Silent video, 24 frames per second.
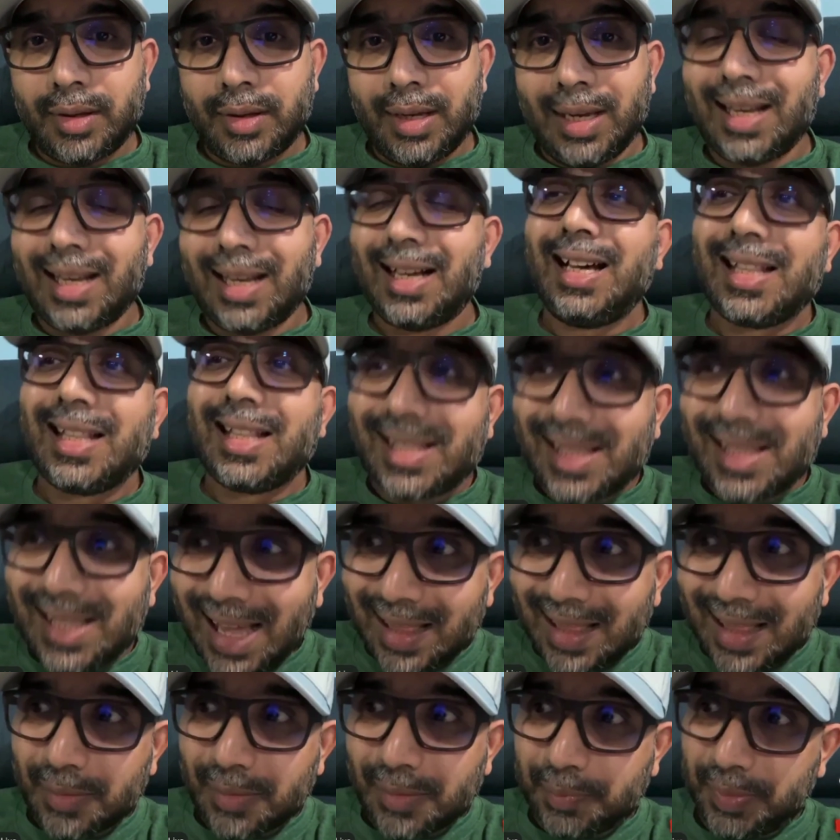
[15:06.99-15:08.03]
It hurts
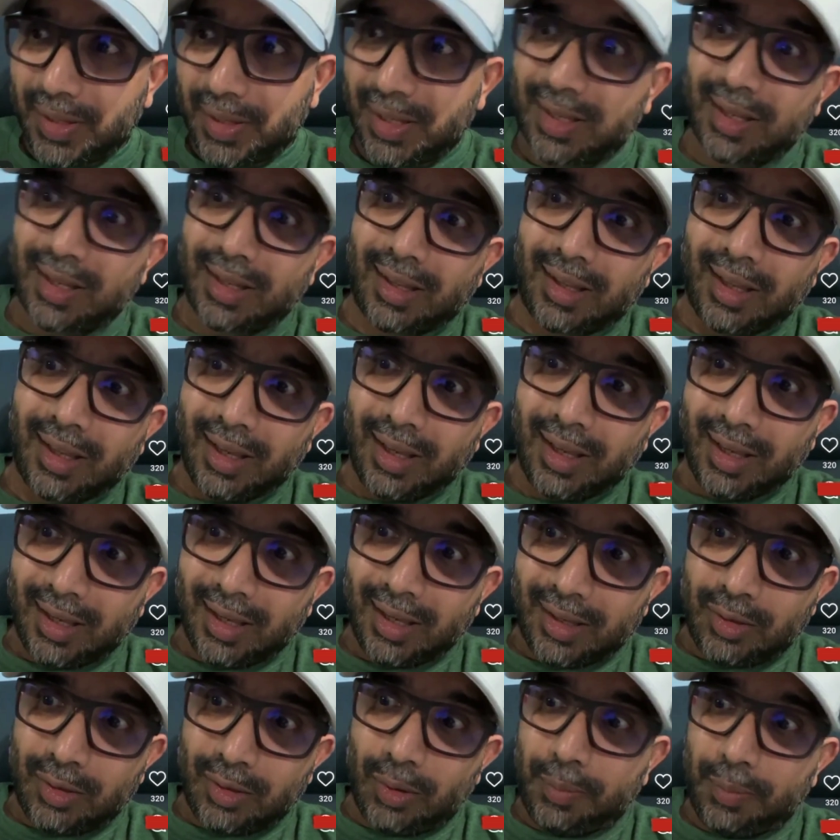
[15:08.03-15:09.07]
the other person.
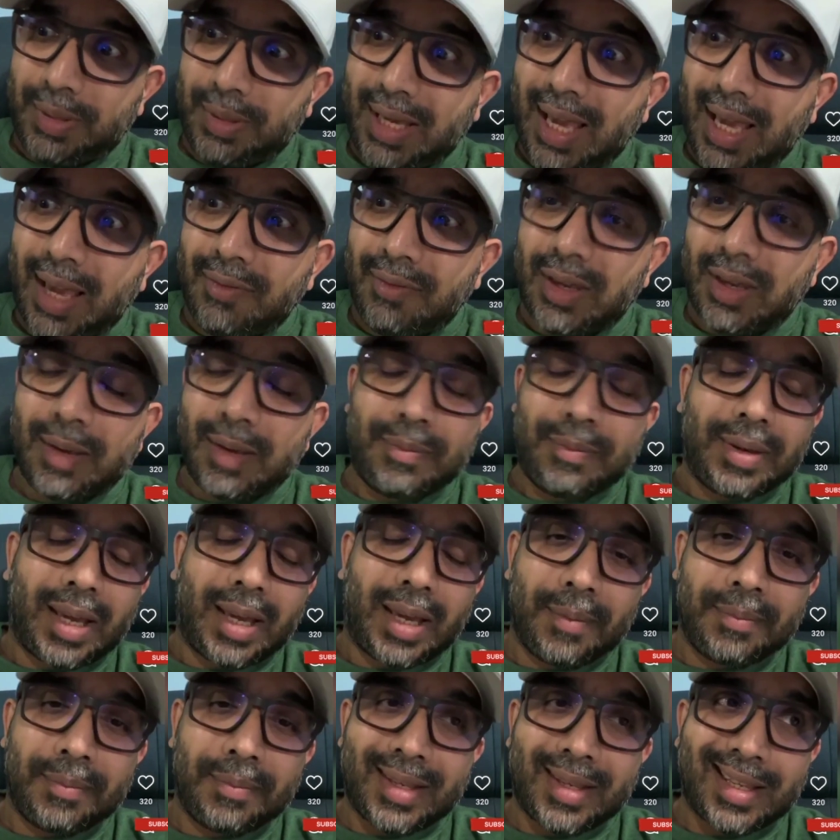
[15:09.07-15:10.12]
Your behavior
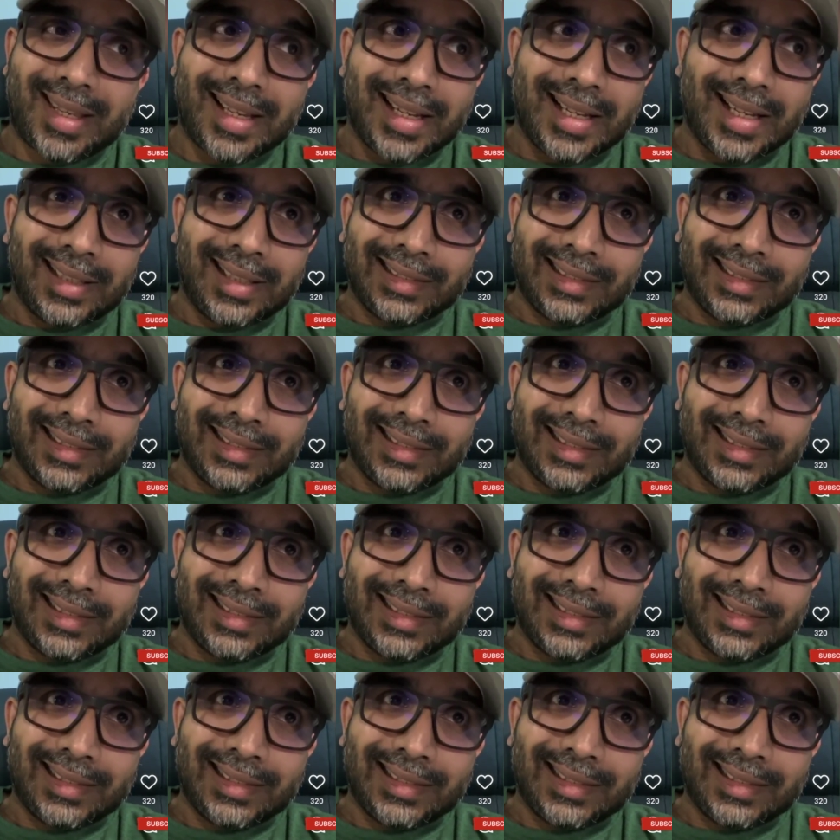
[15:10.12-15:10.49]
becomes